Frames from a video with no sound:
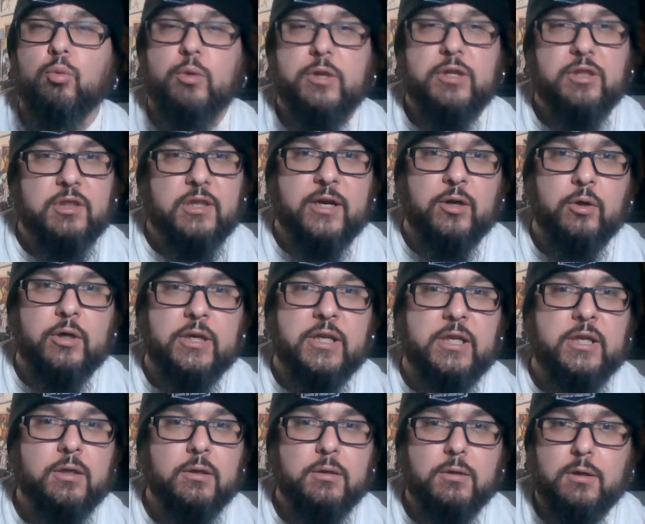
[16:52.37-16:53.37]
with
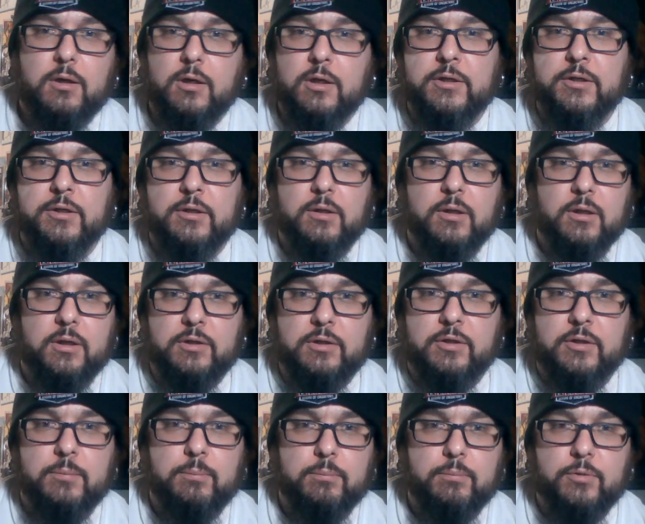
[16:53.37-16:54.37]
Larry
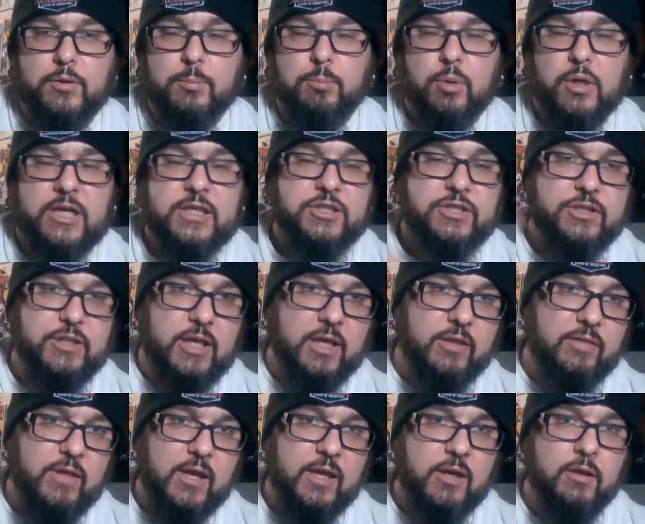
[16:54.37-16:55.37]
on the breast
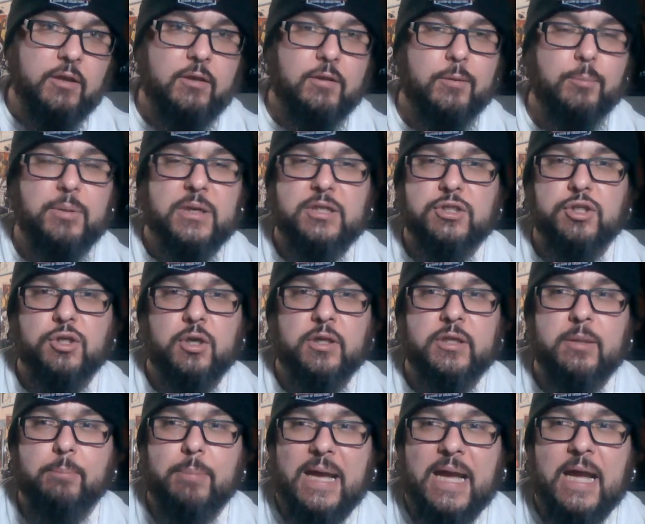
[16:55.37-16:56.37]
and then the picture
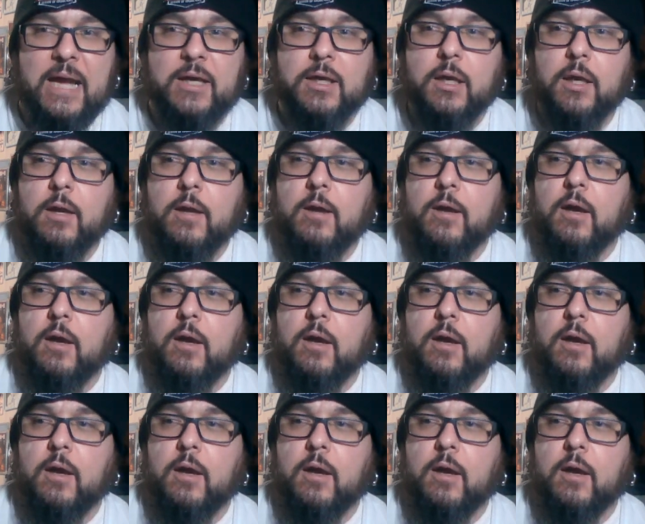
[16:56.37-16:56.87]
on the back.